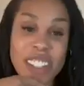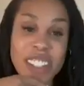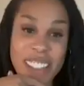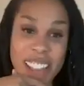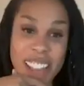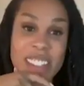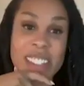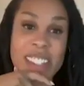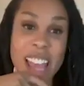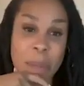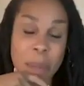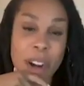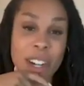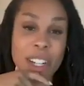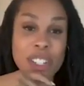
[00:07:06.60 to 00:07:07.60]
there's
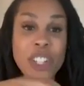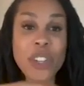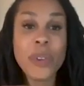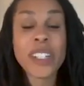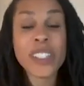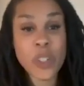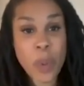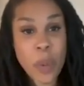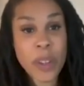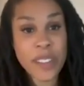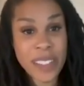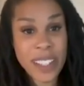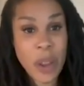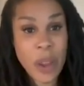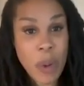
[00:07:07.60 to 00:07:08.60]
that part too. And so what
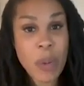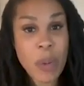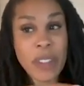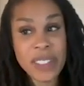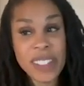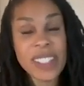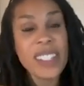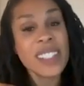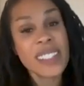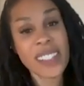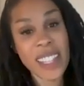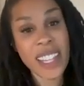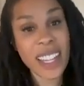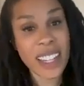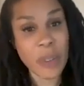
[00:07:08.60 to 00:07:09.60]
we've
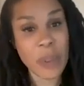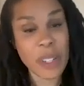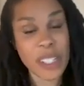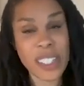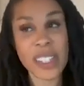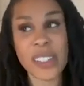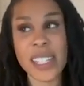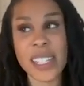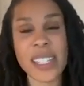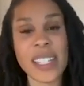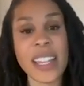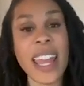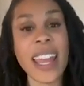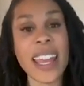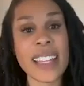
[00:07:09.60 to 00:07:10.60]
seen and we still see
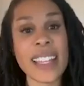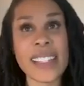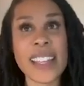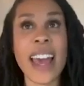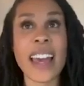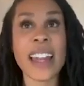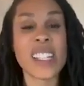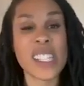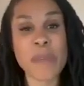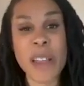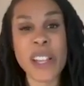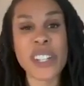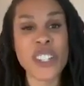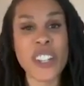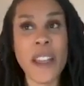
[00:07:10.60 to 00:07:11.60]
today is that
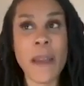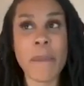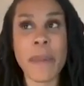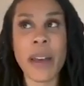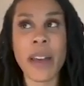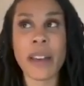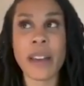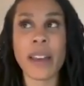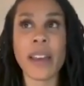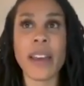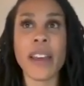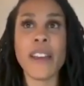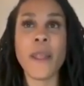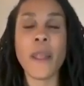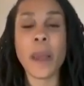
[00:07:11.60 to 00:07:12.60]
especially among
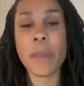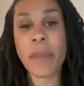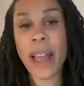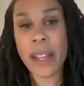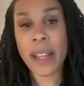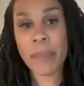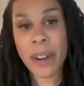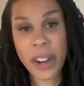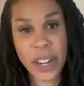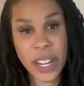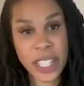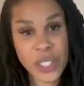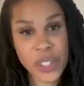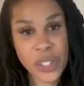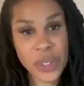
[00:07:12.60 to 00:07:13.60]
Black
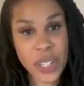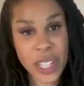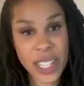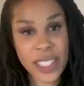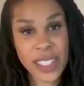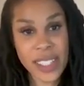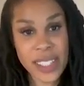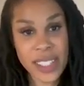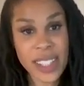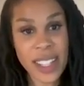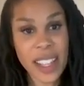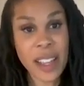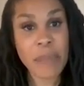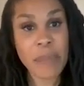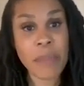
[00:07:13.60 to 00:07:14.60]
American students,
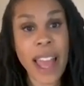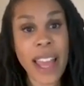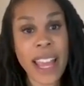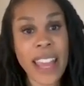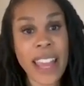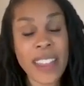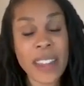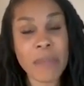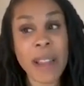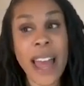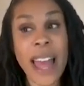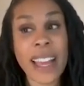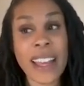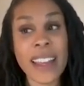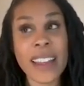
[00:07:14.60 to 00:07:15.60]
Black and then
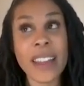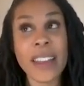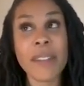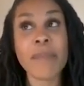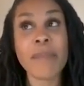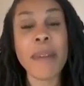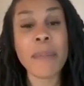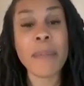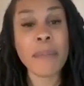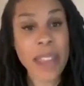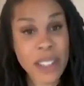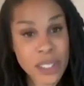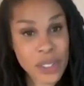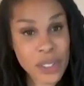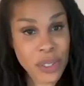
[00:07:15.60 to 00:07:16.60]
Black
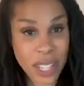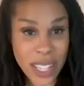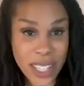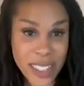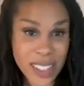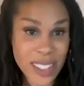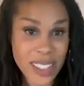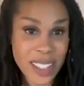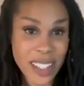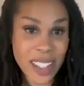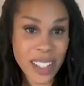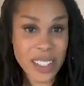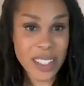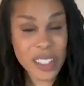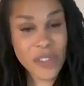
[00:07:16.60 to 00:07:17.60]
male students,
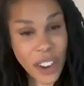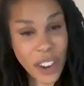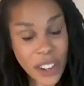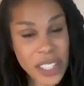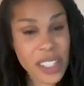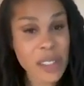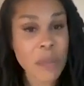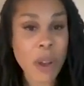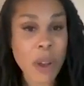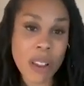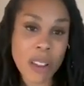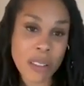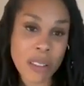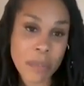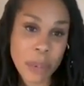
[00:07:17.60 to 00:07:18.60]
it's very
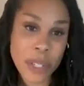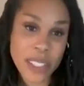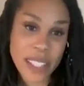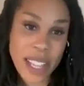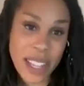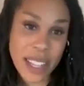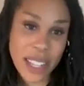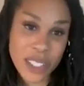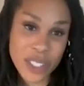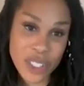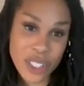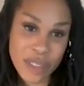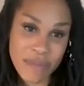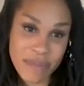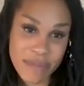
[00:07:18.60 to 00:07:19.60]
small
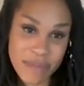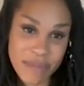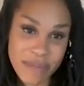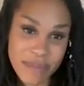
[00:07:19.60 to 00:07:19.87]
percentage.